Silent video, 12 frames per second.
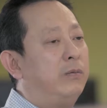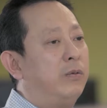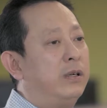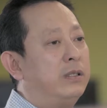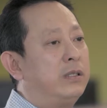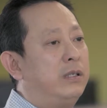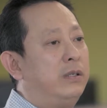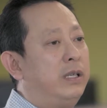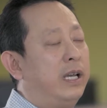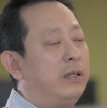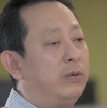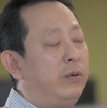was to
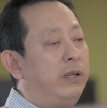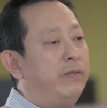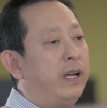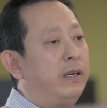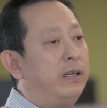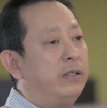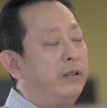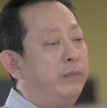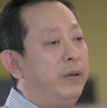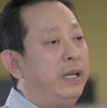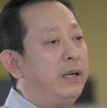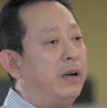get three vendors to
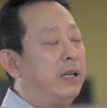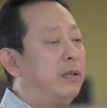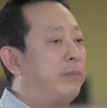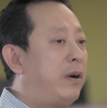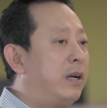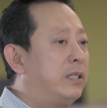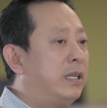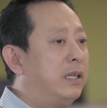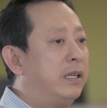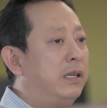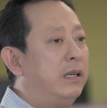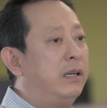bid on the project.
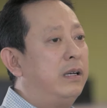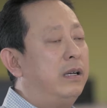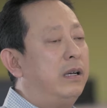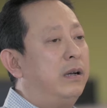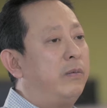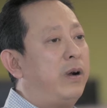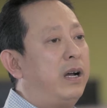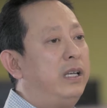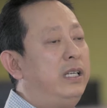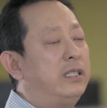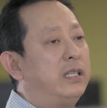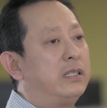
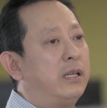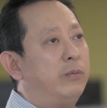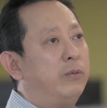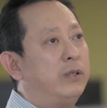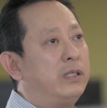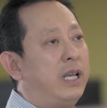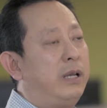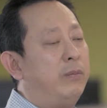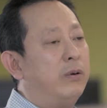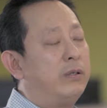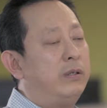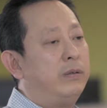Rahi System was
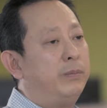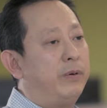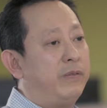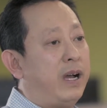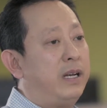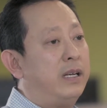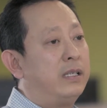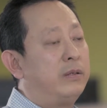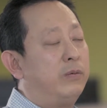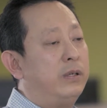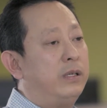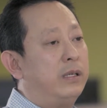able to provide us
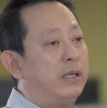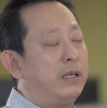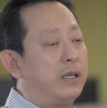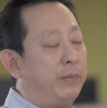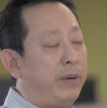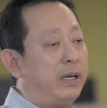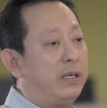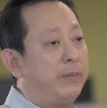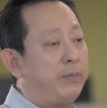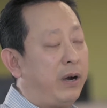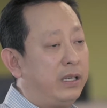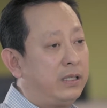with uh,
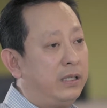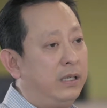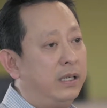competitive pricing.